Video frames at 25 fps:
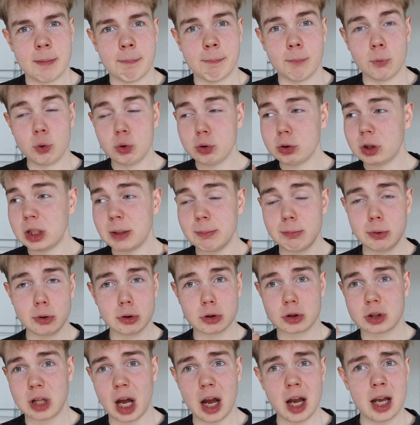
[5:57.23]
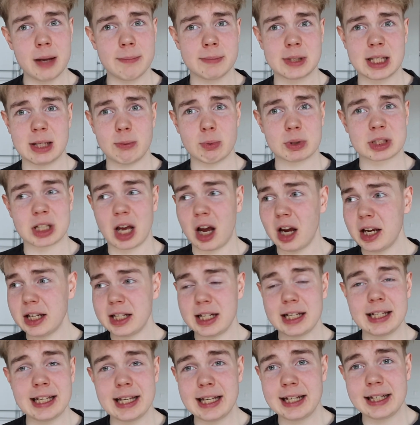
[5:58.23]
Multiple times he was
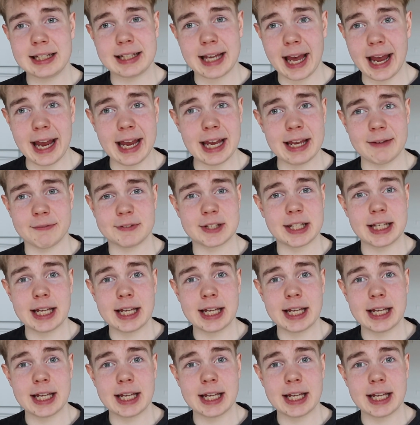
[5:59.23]
hiding in caves.